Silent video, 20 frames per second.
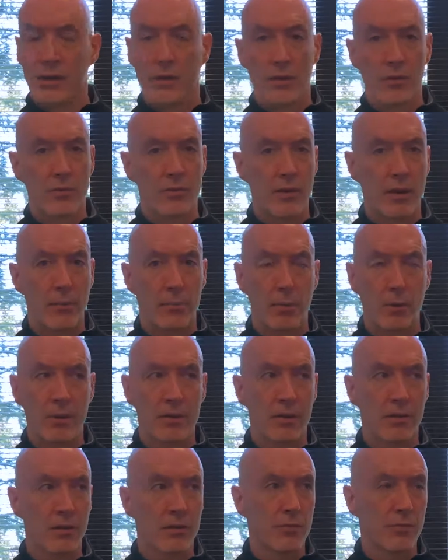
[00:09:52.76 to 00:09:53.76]
say a book
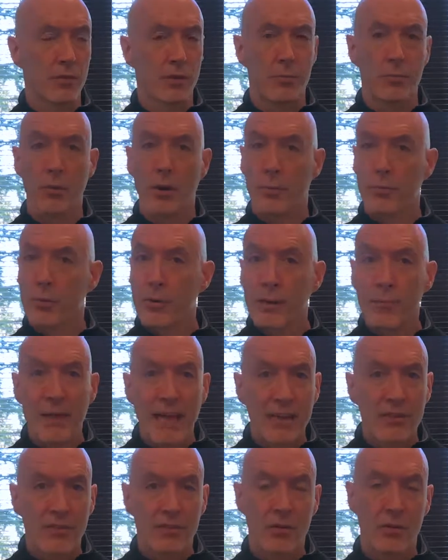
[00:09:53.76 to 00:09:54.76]
that is for a
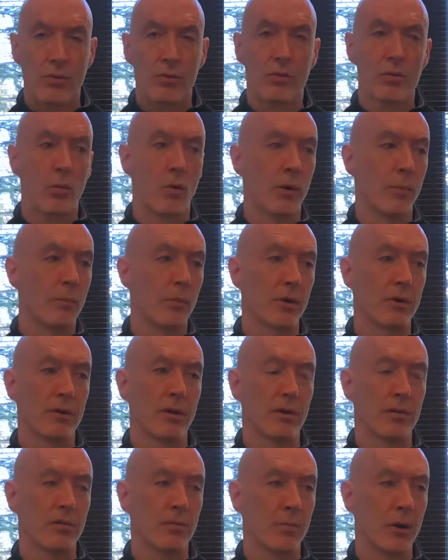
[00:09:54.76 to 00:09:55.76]
pre-med student or a book that
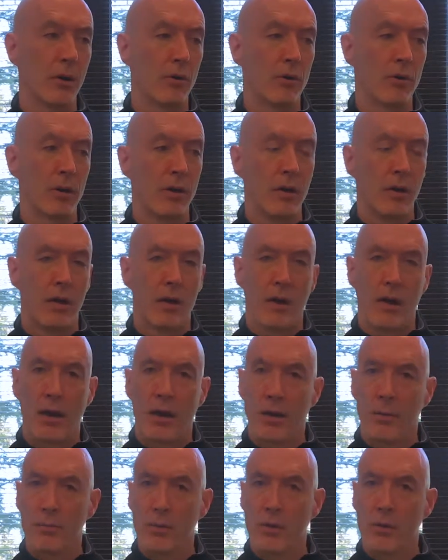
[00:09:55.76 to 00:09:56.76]
is about,
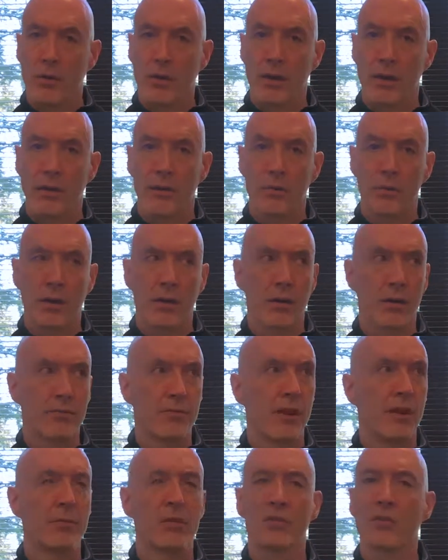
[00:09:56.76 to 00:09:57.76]
a
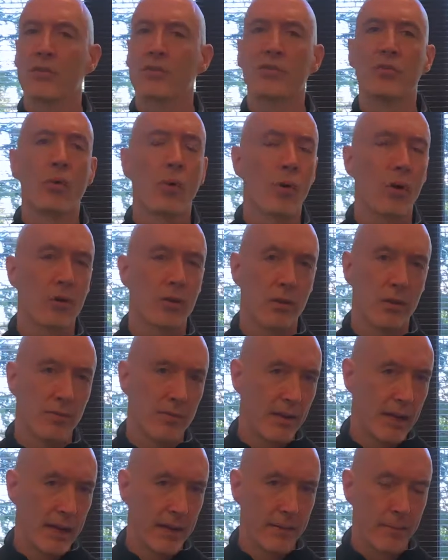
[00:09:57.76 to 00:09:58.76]
famous historical
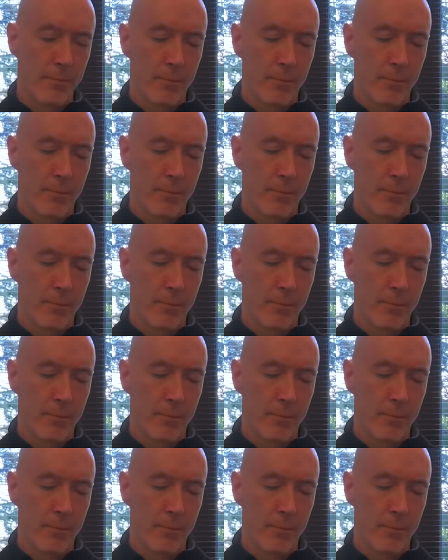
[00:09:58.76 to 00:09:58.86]
event.